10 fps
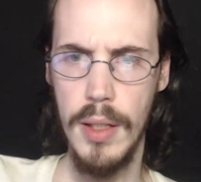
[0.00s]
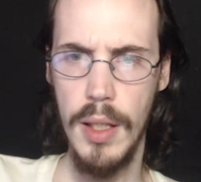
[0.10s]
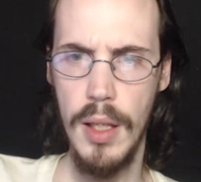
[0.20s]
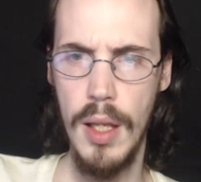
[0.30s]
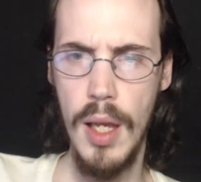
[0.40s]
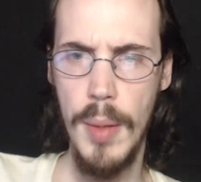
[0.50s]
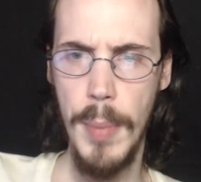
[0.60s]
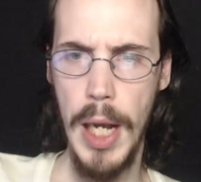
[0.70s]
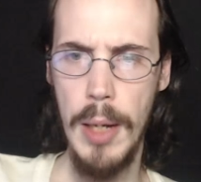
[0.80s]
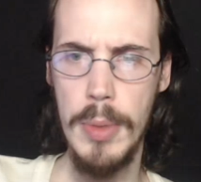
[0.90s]
Okay.
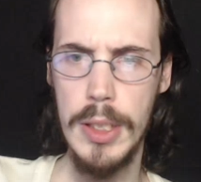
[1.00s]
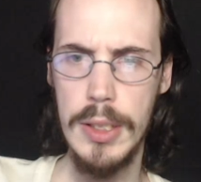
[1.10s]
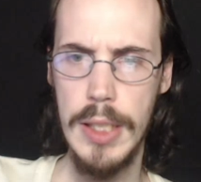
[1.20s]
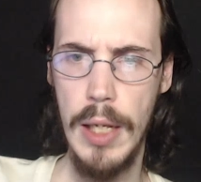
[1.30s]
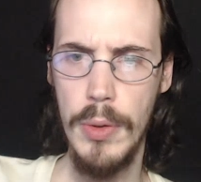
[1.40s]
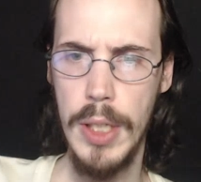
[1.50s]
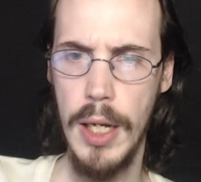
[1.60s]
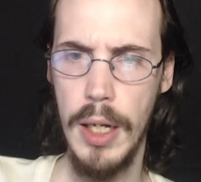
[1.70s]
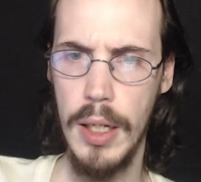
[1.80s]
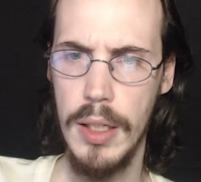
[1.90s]
My name is Second
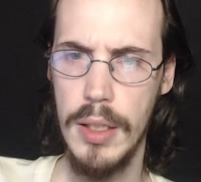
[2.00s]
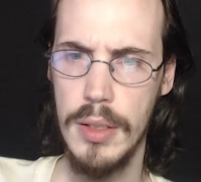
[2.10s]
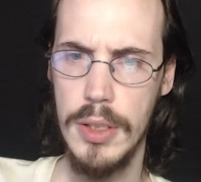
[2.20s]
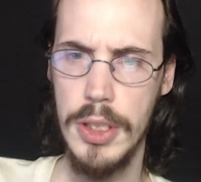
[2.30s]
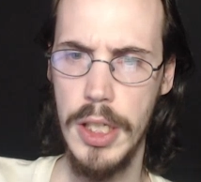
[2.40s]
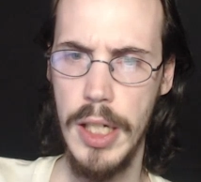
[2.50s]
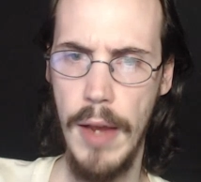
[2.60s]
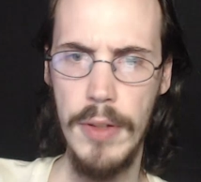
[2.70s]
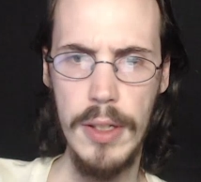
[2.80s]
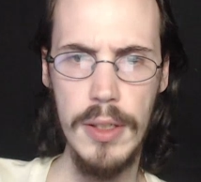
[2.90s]
Lieutenant Gene
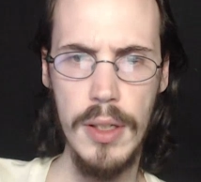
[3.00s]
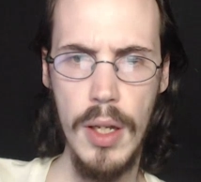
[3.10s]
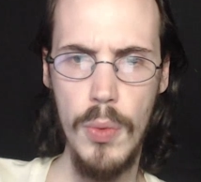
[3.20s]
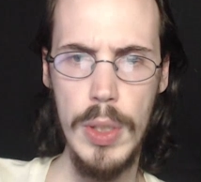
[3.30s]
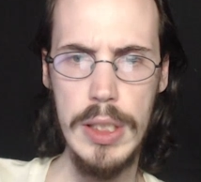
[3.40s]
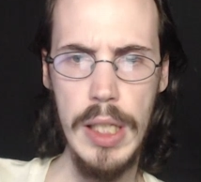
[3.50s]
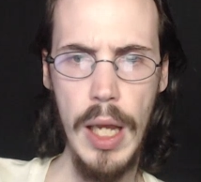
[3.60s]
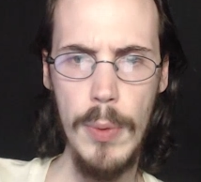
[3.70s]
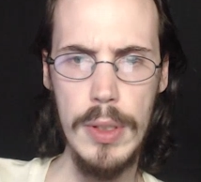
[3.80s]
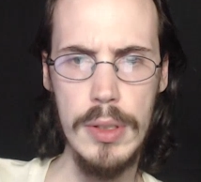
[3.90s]
Havoc. Recently I
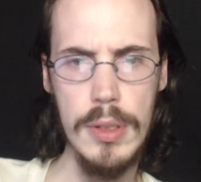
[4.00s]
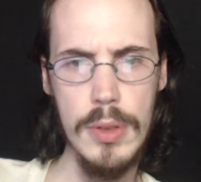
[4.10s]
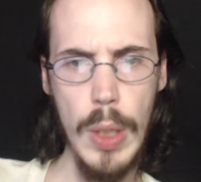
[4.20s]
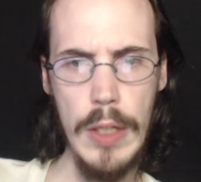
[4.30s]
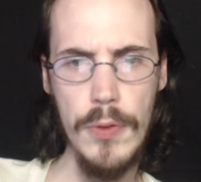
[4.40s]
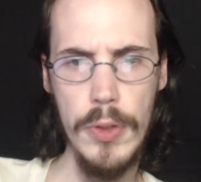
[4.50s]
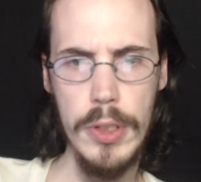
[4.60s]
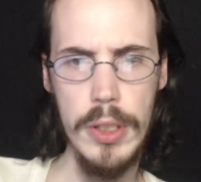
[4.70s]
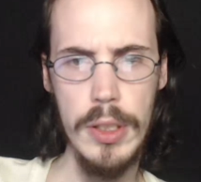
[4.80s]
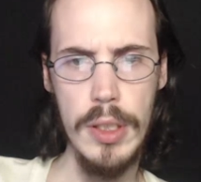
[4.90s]
was transferred
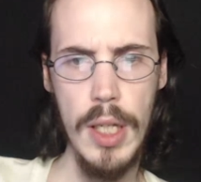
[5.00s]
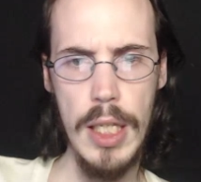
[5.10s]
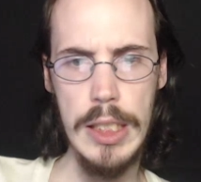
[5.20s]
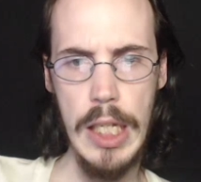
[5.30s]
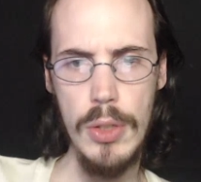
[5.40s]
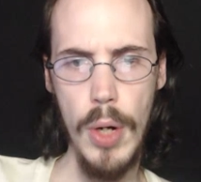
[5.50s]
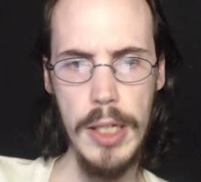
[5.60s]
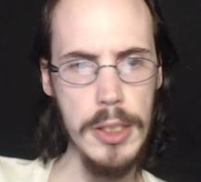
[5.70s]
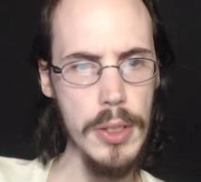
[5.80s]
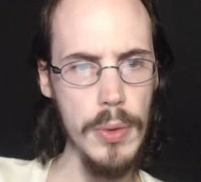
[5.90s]
to Central
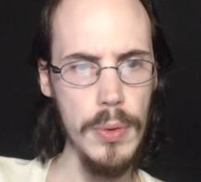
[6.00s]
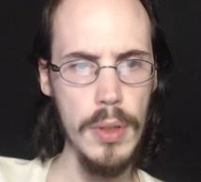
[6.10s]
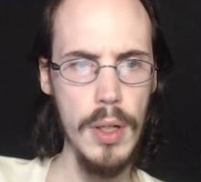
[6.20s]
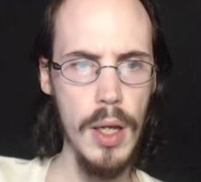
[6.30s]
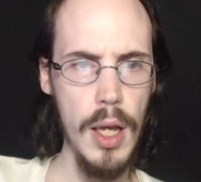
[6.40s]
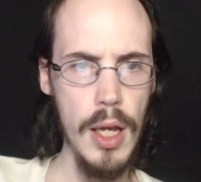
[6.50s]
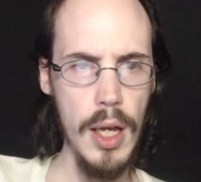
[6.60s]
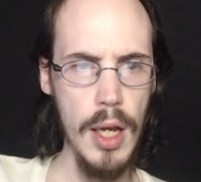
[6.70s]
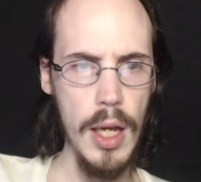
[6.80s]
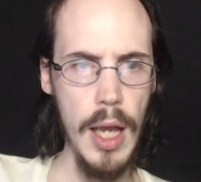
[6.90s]
HQ.
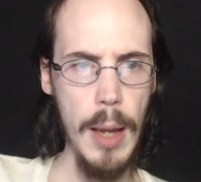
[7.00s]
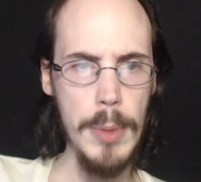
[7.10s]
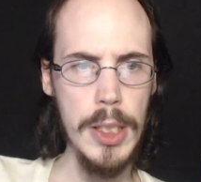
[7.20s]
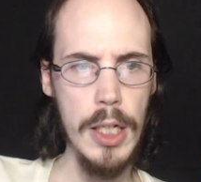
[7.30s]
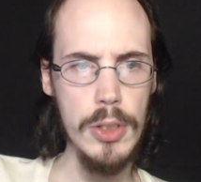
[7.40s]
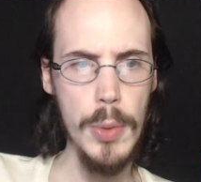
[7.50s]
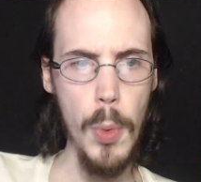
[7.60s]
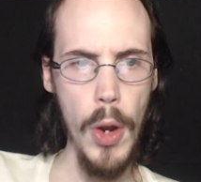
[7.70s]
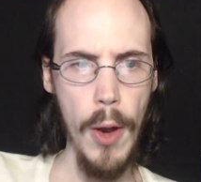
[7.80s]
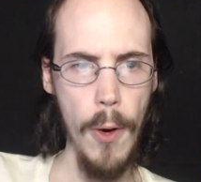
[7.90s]
I'm a country
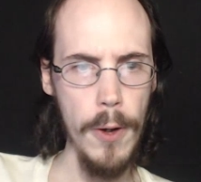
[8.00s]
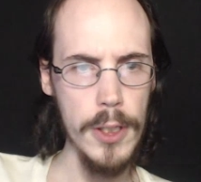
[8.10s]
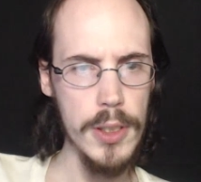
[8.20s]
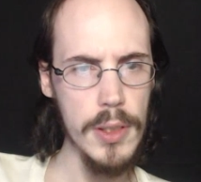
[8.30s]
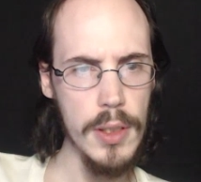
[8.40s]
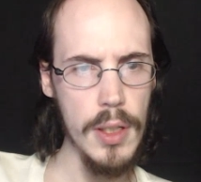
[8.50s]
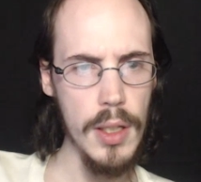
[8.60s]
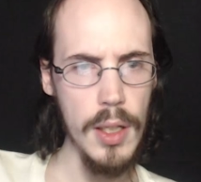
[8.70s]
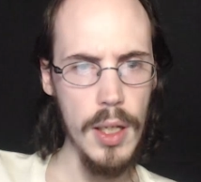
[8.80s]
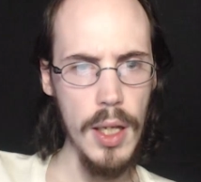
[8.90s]
boy at heart.
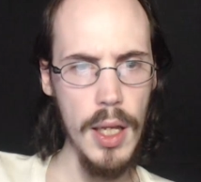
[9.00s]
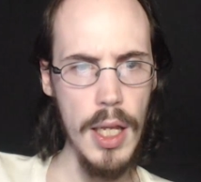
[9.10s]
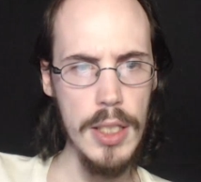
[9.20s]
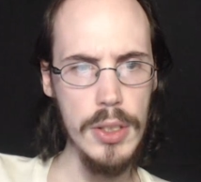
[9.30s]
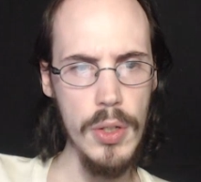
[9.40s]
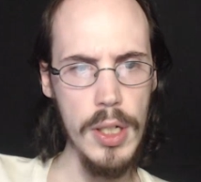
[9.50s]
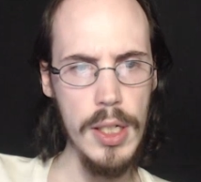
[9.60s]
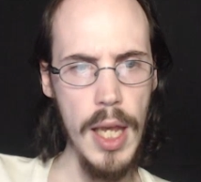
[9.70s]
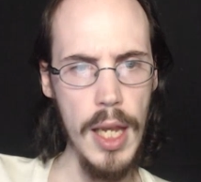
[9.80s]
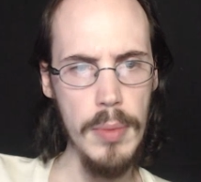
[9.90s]
It's going
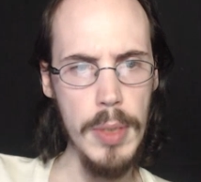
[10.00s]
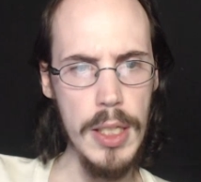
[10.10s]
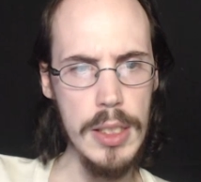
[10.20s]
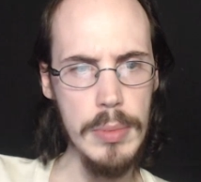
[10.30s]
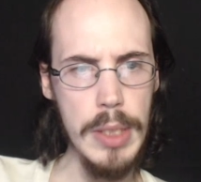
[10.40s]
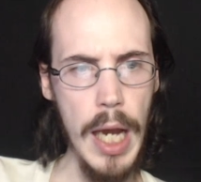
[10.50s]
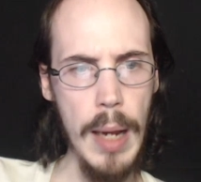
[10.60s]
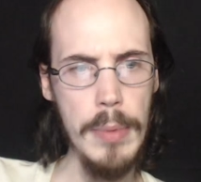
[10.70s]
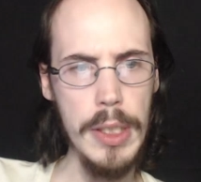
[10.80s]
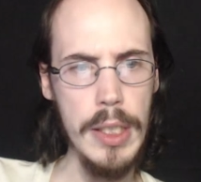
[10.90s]
to take me some
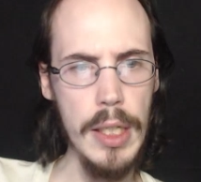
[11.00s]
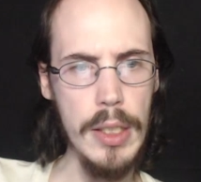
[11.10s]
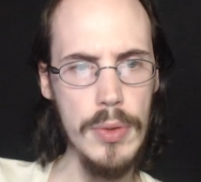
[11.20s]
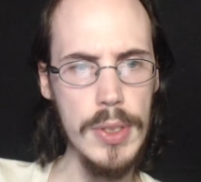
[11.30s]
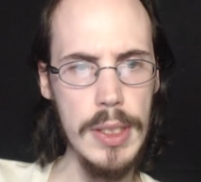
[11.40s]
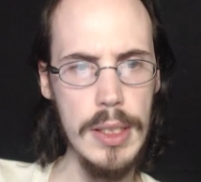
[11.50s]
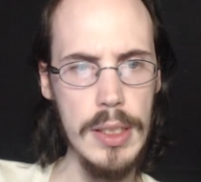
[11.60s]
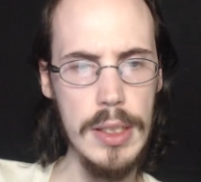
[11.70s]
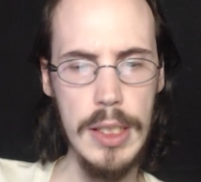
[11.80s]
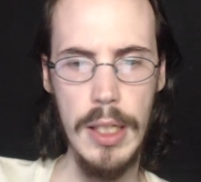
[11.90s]
time to get used to the
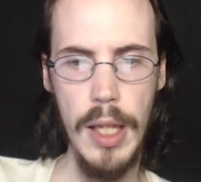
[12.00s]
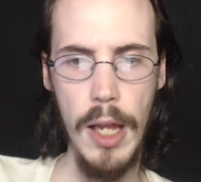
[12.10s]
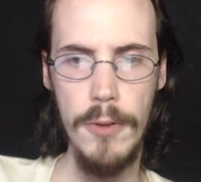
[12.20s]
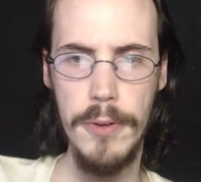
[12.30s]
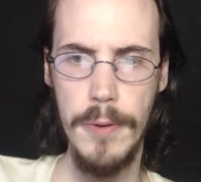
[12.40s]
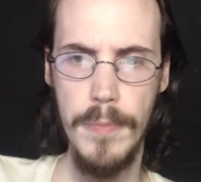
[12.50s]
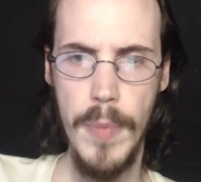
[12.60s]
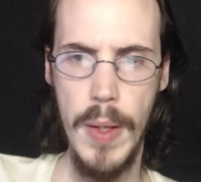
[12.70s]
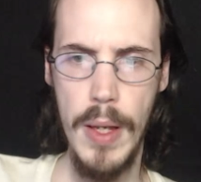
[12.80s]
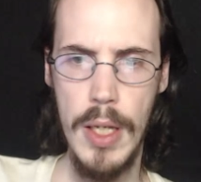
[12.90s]
city life.
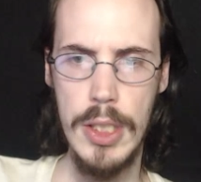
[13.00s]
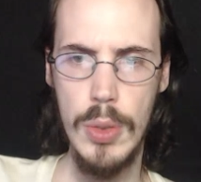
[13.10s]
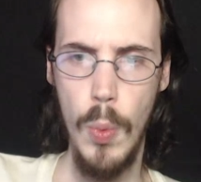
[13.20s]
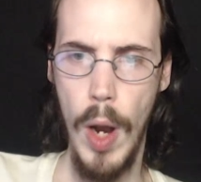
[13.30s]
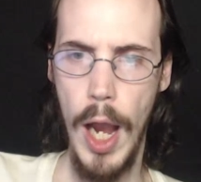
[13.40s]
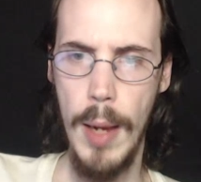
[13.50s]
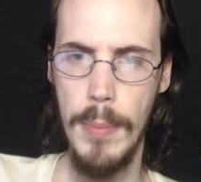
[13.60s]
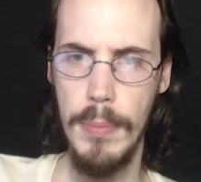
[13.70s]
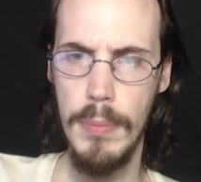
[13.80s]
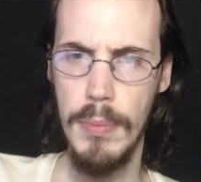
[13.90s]
So why
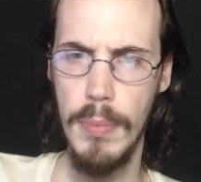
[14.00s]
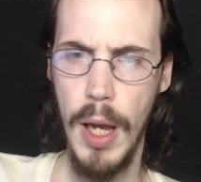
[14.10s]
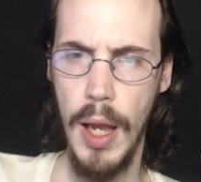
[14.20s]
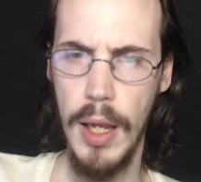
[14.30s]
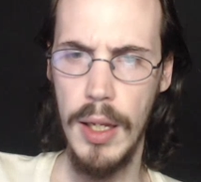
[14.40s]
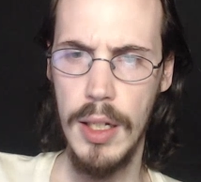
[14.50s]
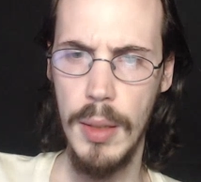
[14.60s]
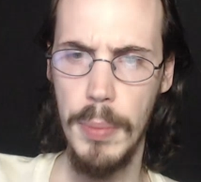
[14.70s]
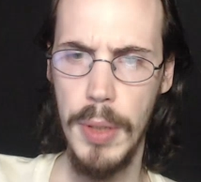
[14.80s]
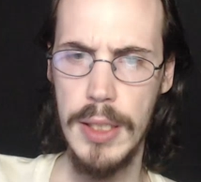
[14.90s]
am I in
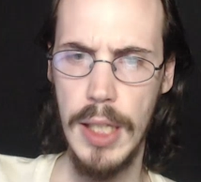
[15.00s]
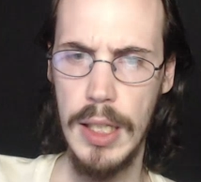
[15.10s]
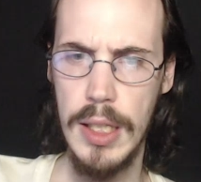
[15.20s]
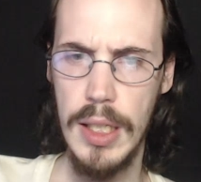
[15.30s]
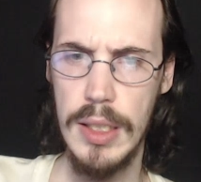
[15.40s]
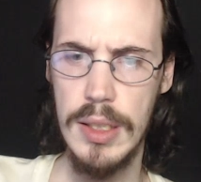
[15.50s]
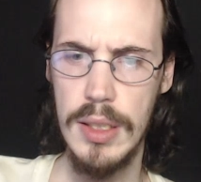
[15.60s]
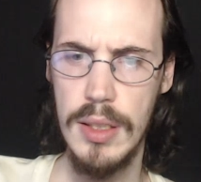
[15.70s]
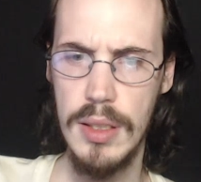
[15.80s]
a place like this?